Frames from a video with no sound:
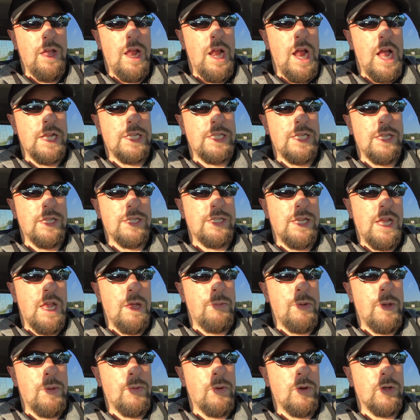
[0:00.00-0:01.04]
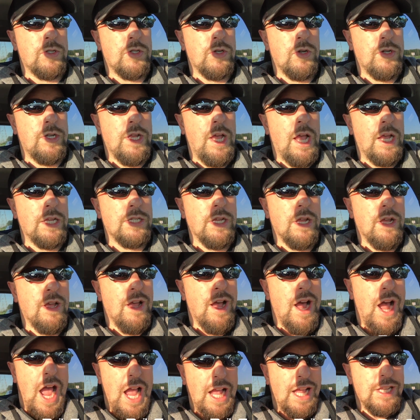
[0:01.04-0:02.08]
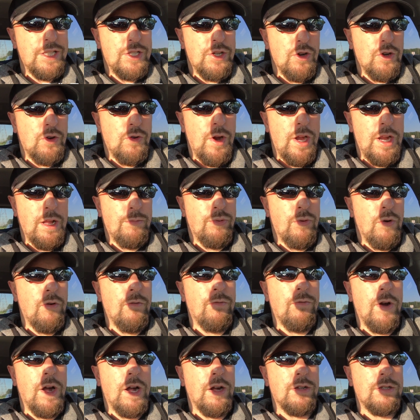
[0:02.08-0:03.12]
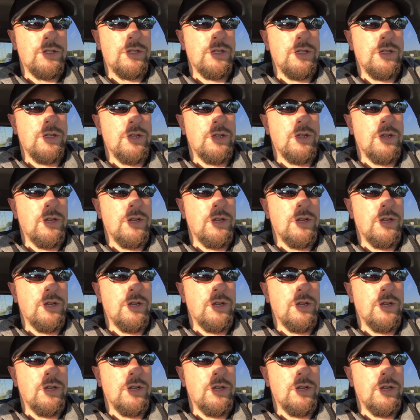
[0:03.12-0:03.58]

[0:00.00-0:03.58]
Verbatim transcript: and I see the same people on certain days, I can start creating profiles,